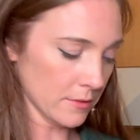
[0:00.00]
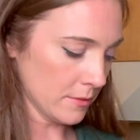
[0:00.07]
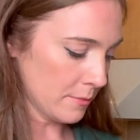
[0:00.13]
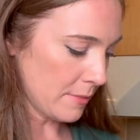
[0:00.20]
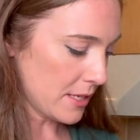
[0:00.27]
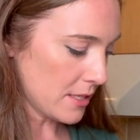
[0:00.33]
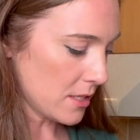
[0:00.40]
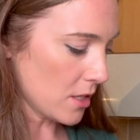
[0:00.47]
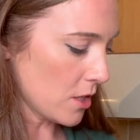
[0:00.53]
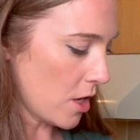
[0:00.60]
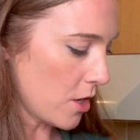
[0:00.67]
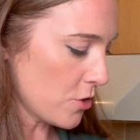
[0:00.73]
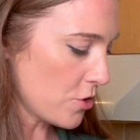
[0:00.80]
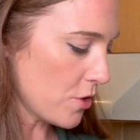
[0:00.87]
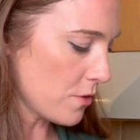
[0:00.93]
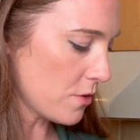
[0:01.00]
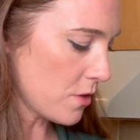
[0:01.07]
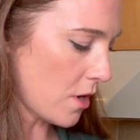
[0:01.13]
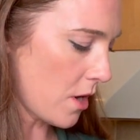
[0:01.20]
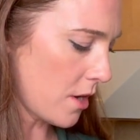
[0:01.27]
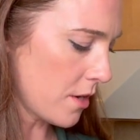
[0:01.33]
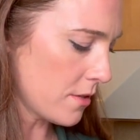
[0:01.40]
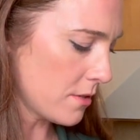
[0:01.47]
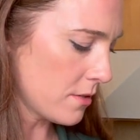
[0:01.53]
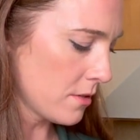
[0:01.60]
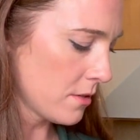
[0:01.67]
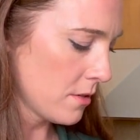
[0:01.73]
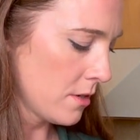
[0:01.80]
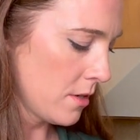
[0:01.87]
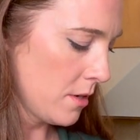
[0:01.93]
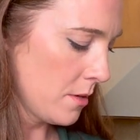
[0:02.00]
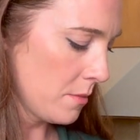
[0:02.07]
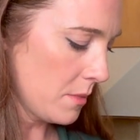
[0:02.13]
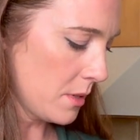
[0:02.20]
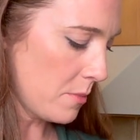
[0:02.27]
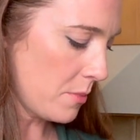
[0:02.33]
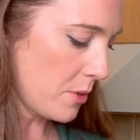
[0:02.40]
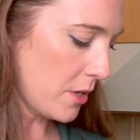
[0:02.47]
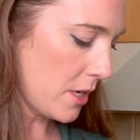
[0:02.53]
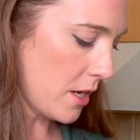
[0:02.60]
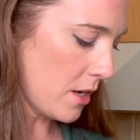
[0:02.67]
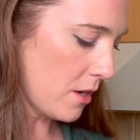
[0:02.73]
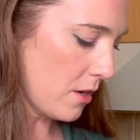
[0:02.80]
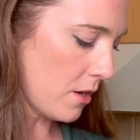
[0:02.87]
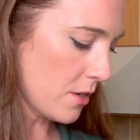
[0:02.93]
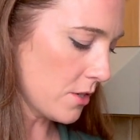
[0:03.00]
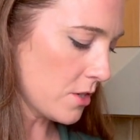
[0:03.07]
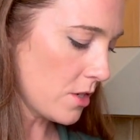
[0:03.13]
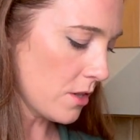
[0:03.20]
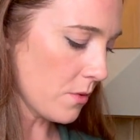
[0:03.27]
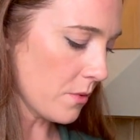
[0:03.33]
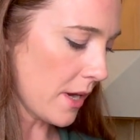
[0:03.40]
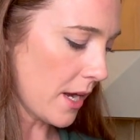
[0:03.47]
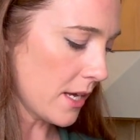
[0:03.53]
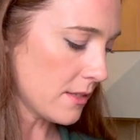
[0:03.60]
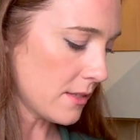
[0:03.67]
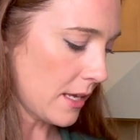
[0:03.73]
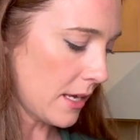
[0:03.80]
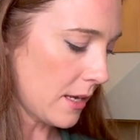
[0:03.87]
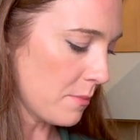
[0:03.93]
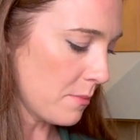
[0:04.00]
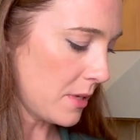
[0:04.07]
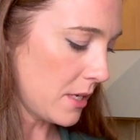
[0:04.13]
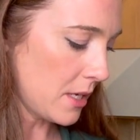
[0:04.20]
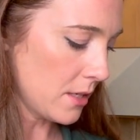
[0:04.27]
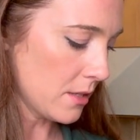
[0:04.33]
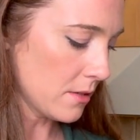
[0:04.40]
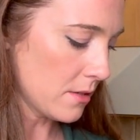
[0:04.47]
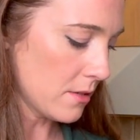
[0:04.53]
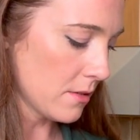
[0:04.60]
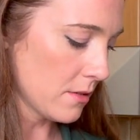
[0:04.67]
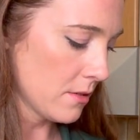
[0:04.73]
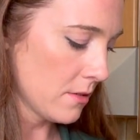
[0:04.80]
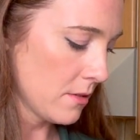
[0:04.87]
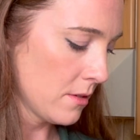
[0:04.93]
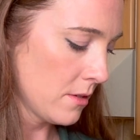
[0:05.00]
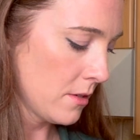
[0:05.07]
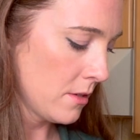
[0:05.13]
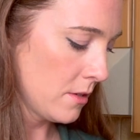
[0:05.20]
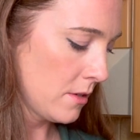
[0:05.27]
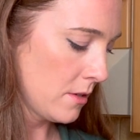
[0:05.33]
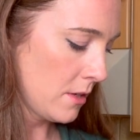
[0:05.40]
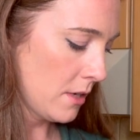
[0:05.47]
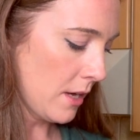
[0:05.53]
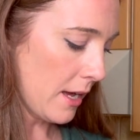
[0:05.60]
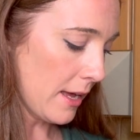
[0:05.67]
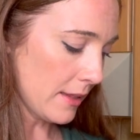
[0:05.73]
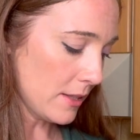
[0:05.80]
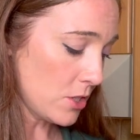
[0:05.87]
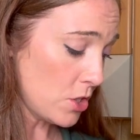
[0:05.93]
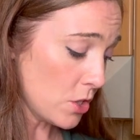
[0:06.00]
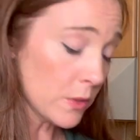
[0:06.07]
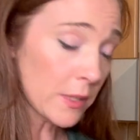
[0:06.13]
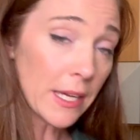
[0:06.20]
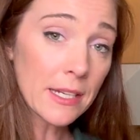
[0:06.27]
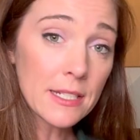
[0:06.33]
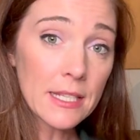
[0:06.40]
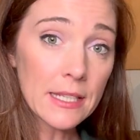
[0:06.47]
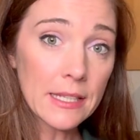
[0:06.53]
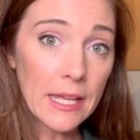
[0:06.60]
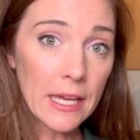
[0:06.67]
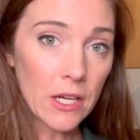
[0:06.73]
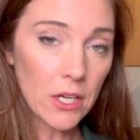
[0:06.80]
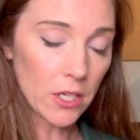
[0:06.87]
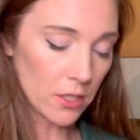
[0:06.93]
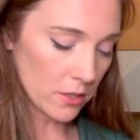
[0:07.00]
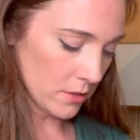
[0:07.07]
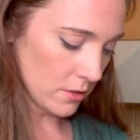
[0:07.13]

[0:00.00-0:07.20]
my cilantro sauce. I'm gonna put it onto the rice and beans. I do like to layer.